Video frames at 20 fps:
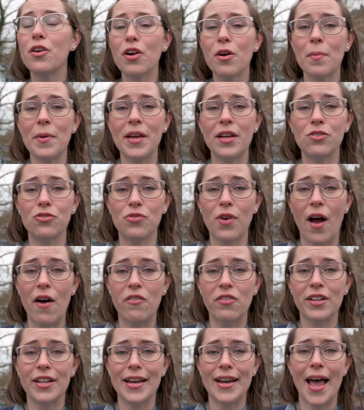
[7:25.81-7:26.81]
European
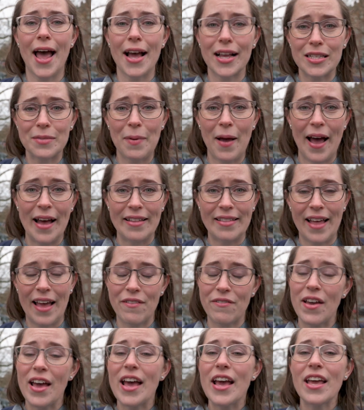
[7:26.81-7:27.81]
travel, and expat
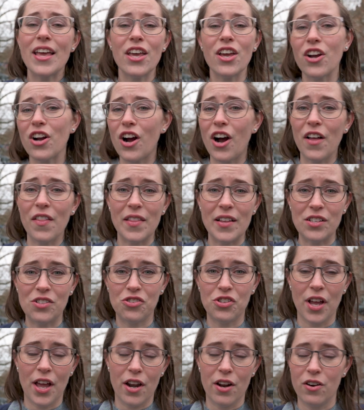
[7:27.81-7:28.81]
life here on
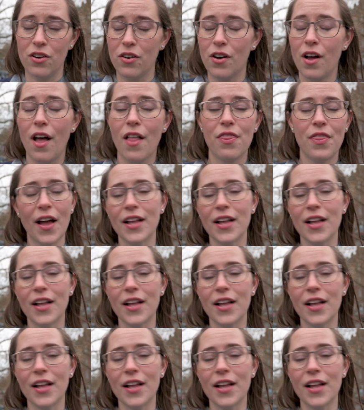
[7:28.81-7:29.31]
this channel.